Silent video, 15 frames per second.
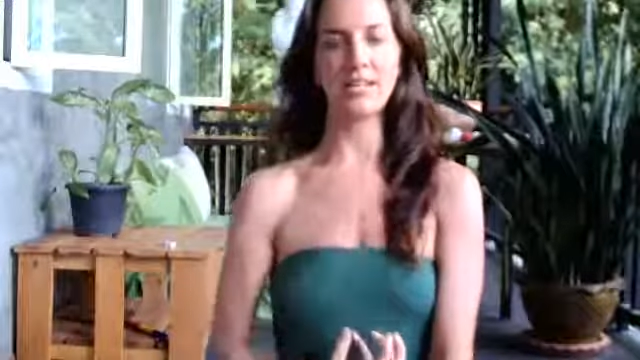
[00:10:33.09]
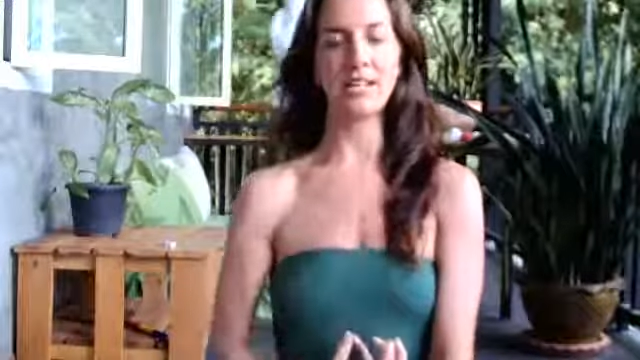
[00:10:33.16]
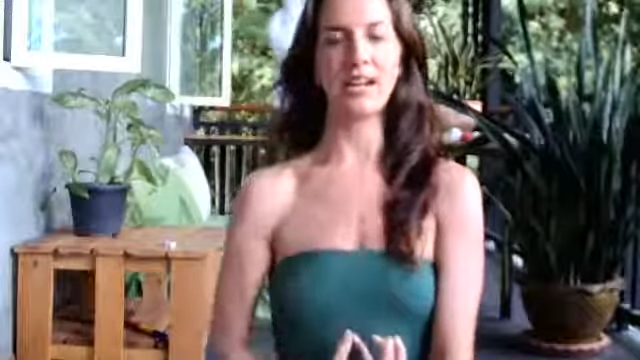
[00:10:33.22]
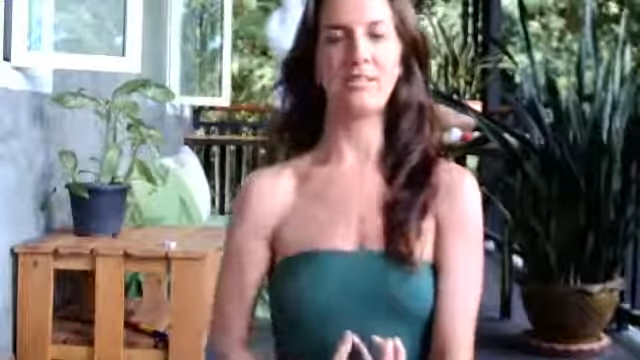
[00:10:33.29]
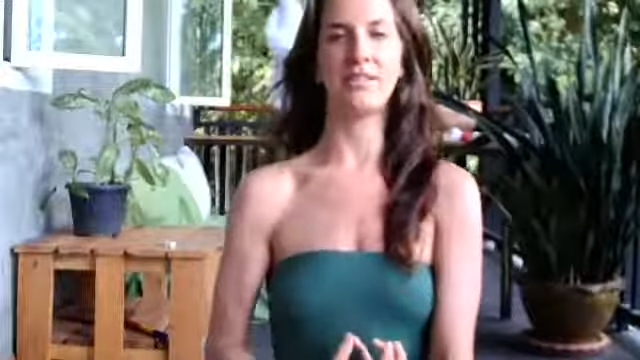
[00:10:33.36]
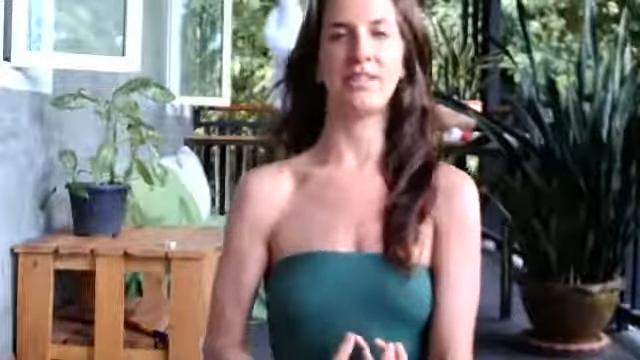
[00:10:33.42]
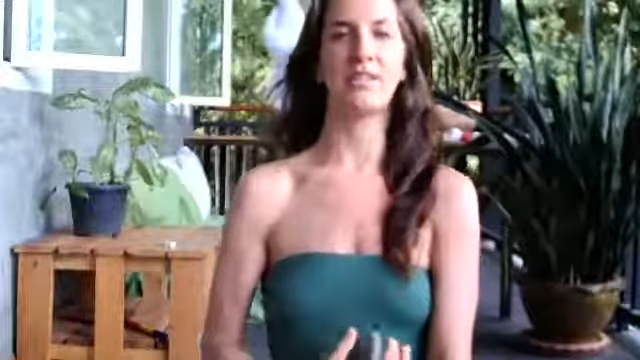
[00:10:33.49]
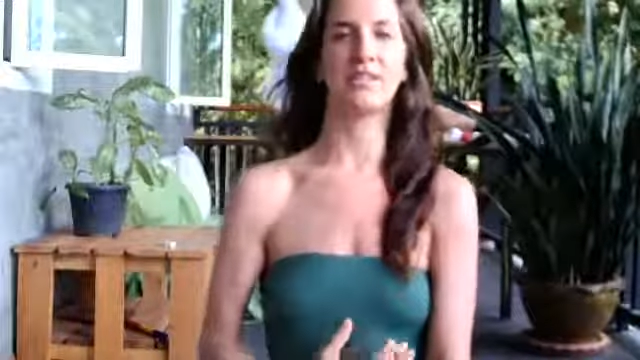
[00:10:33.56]

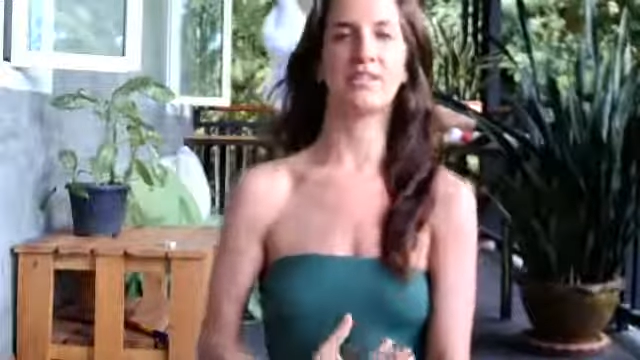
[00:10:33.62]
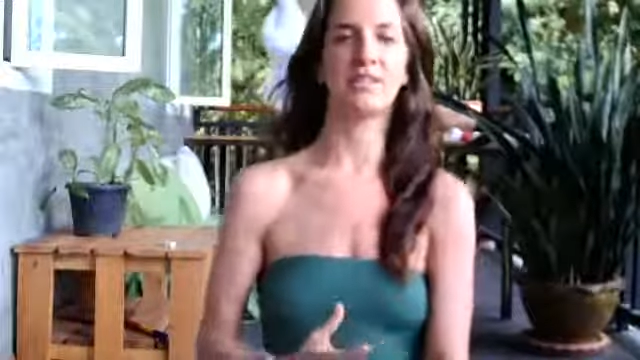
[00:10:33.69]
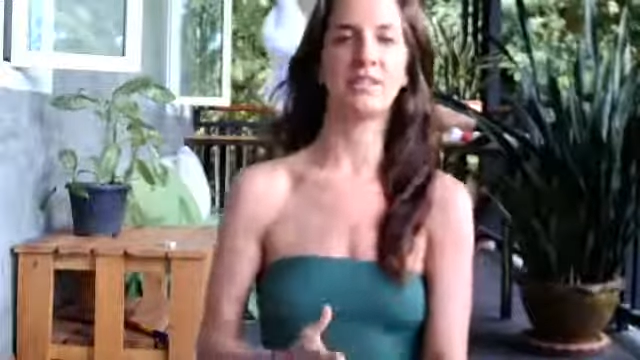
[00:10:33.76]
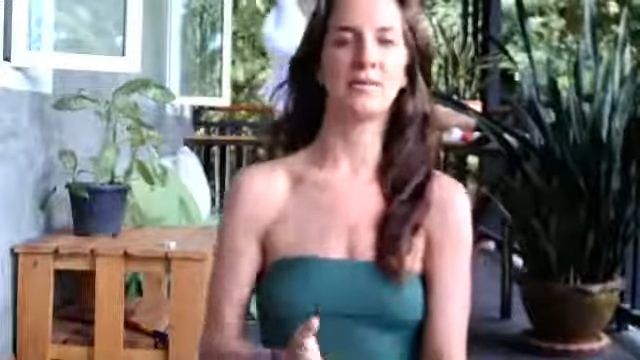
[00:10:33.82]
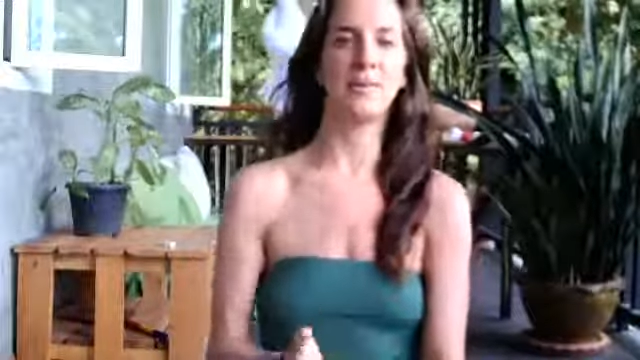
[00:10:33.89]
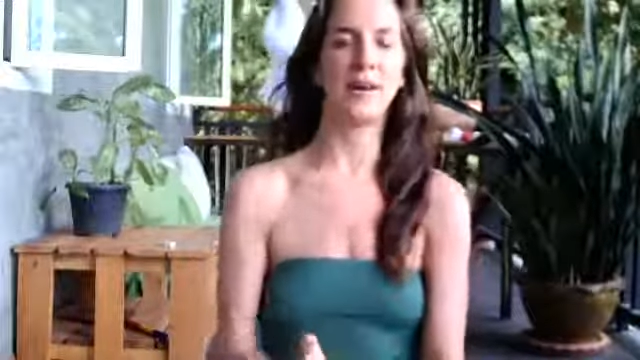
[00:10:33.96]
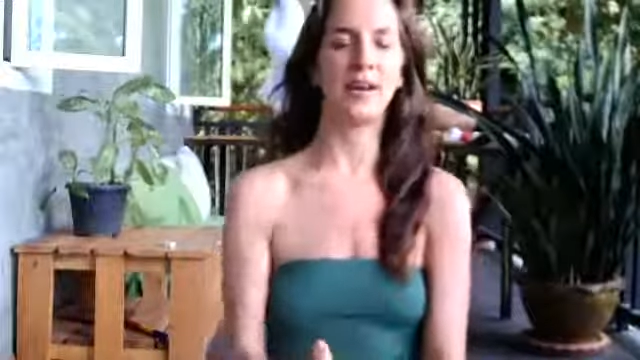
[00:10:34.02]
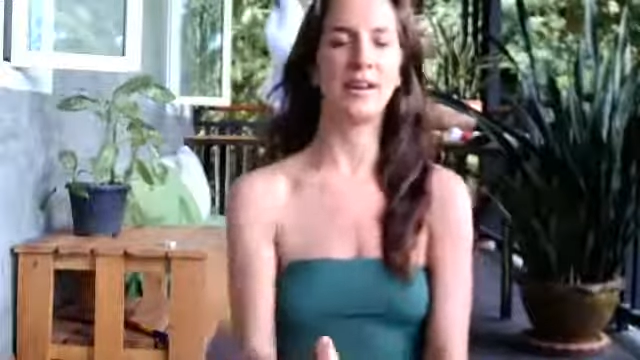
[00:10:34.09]
down into
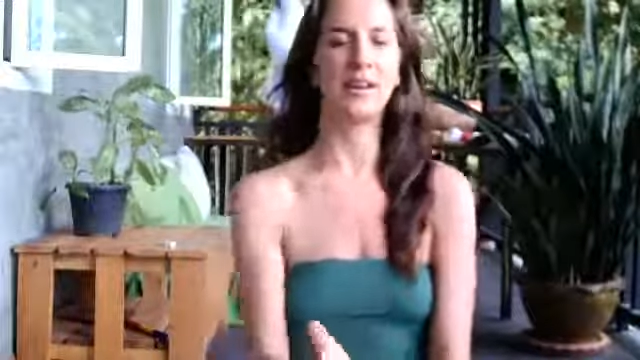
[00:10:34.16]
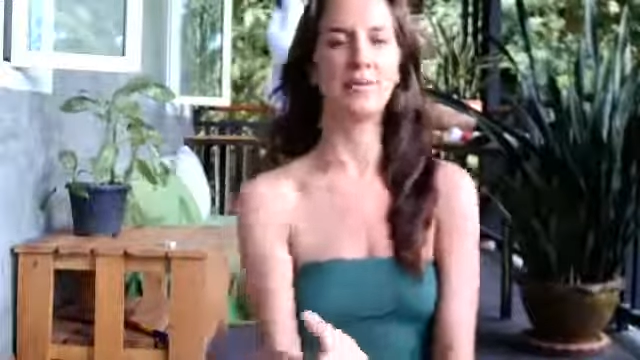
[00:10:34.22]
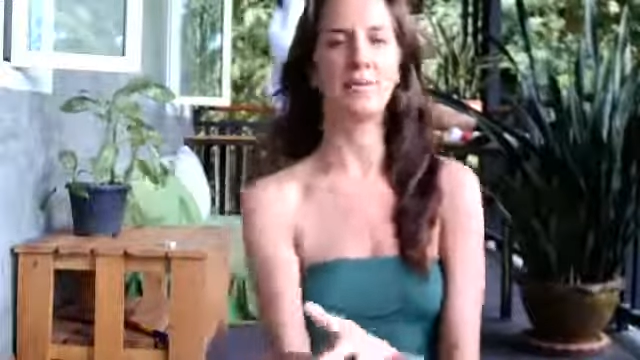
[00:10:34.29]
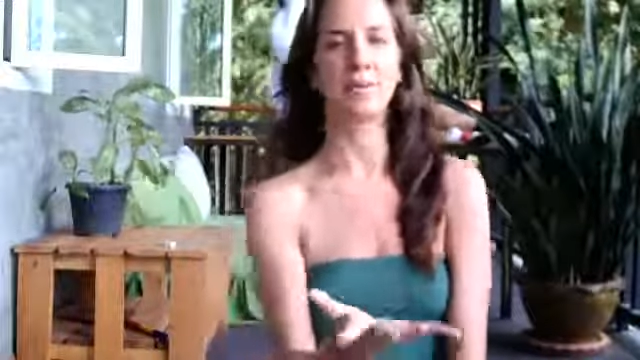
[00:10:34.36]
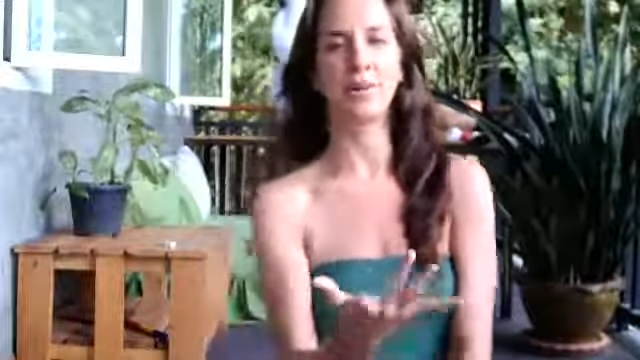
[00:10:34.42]
the body,